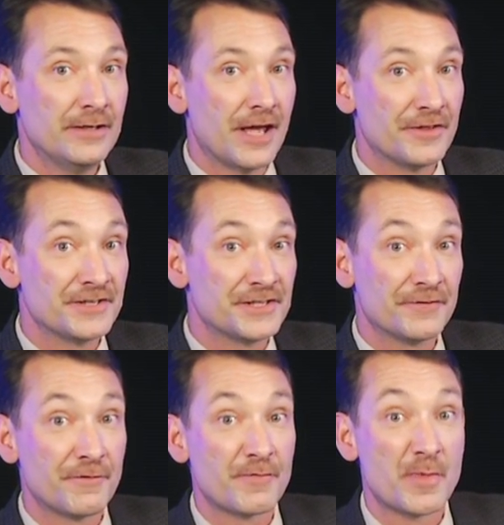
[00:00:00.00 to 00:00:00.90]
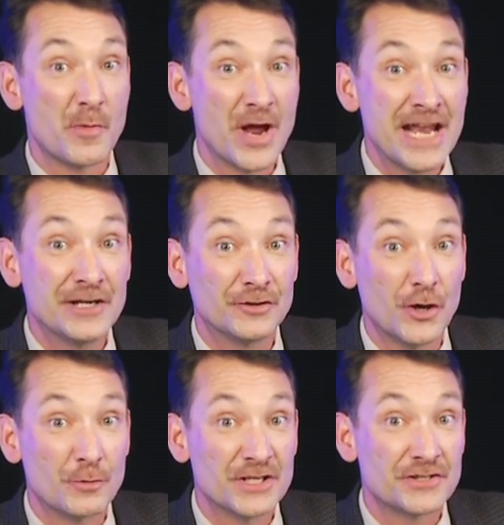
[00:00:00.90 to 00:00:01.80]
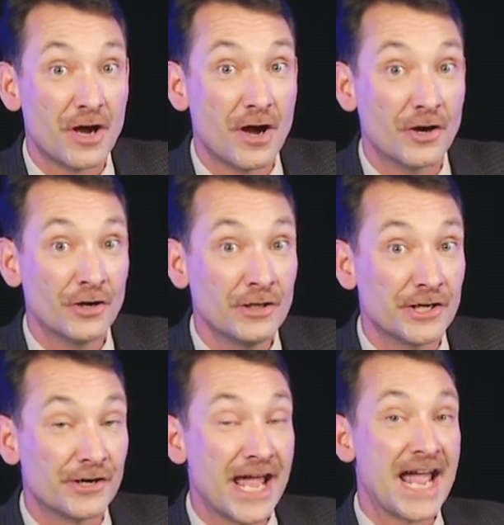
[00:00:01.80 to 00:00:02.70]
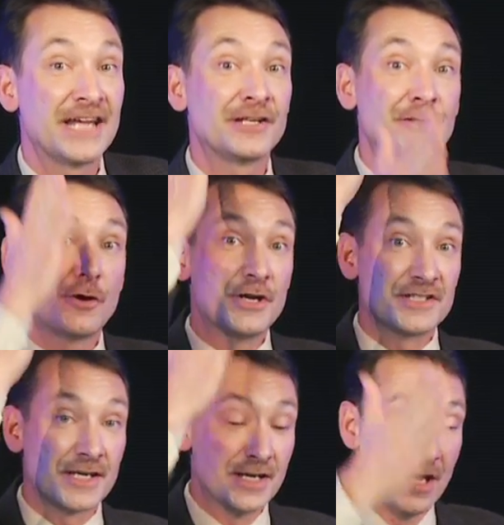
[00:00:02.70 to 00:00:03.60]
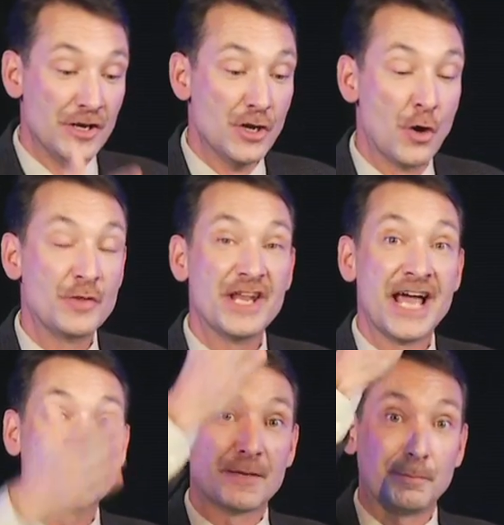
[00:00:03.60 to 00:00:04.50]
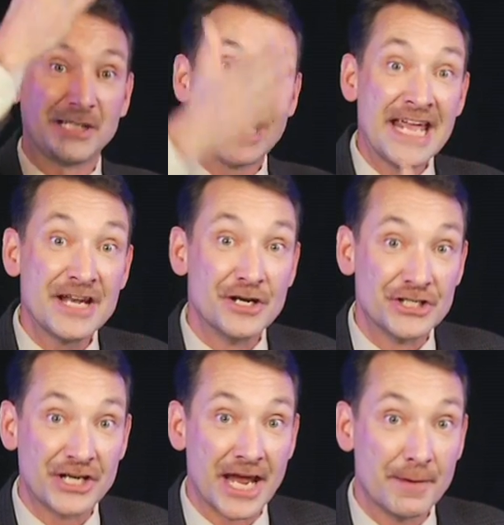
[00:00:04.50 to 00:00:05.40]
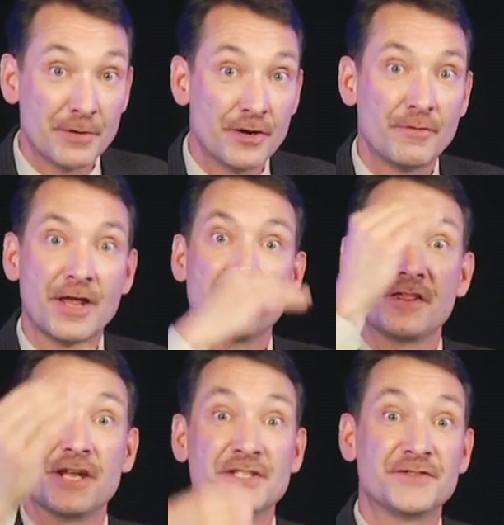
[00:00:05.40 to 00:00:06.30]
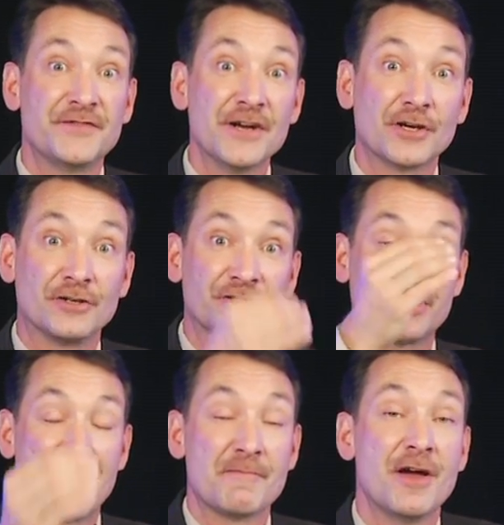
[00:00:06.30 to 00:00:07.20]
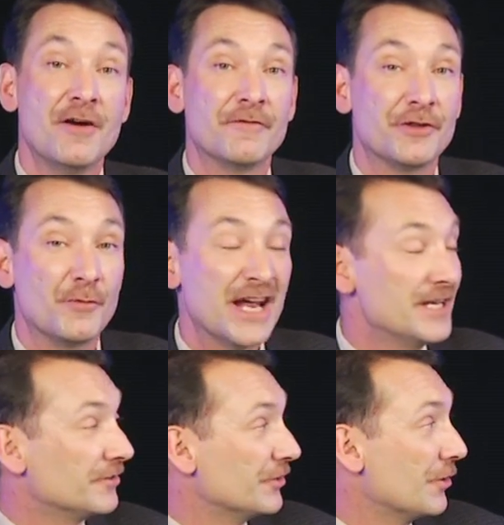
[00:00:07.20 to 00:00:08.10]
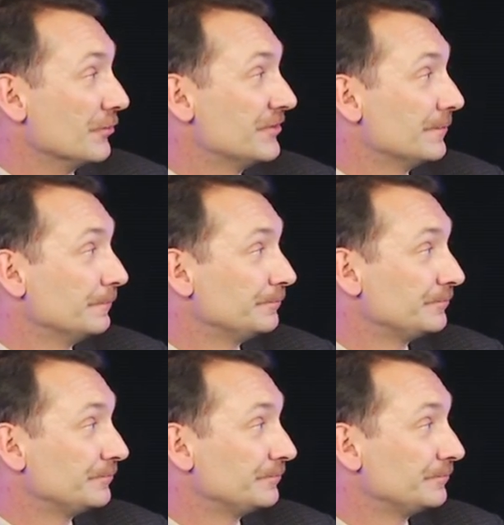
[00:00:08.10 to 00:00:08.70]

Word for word: now this is different from the radial node we saw earlier. An angular node is a node that has a planar shape rather than a spherical shape for the radial nodes.